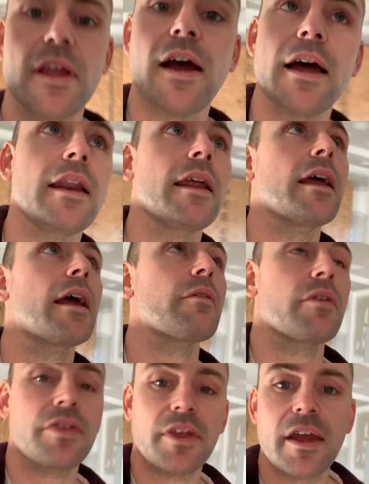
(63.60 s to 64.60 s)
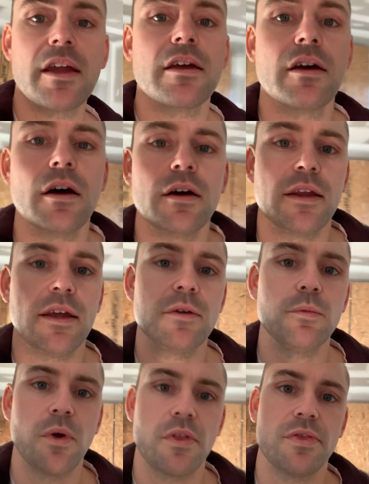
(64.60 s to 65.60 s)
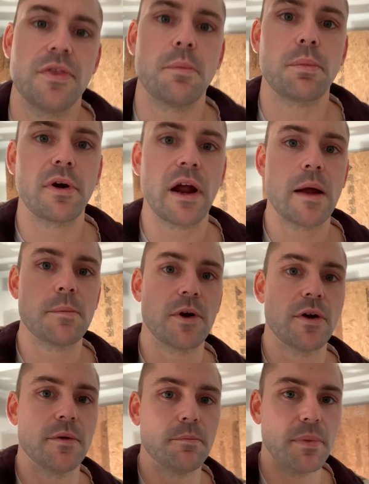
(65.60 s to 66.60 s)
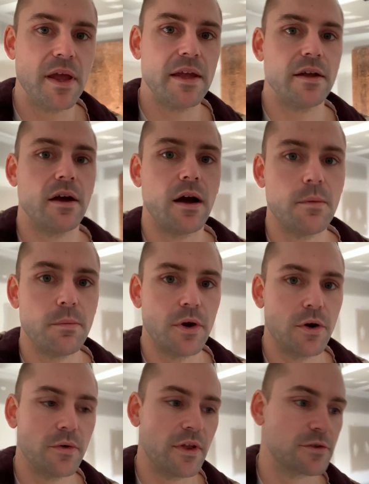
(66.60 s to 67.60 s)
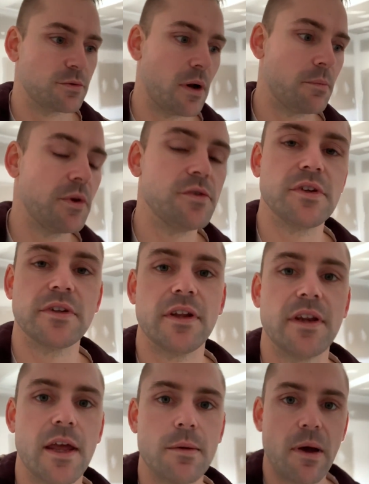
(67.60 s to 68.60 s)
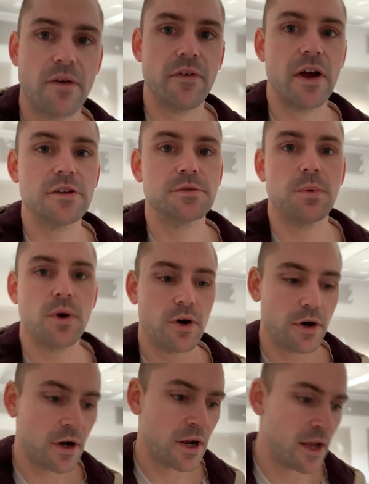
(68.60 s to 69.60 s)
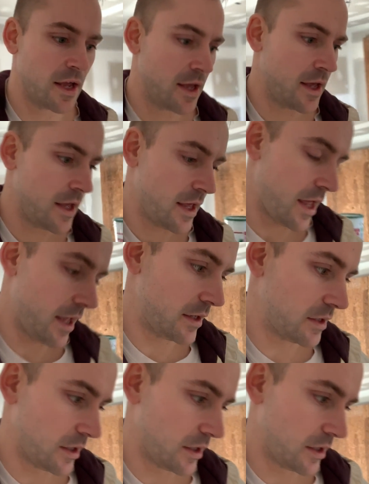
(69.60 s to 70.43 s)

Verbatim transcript: got everything cut in with the primer and paint combo. That's what I'm using today by Valspar. And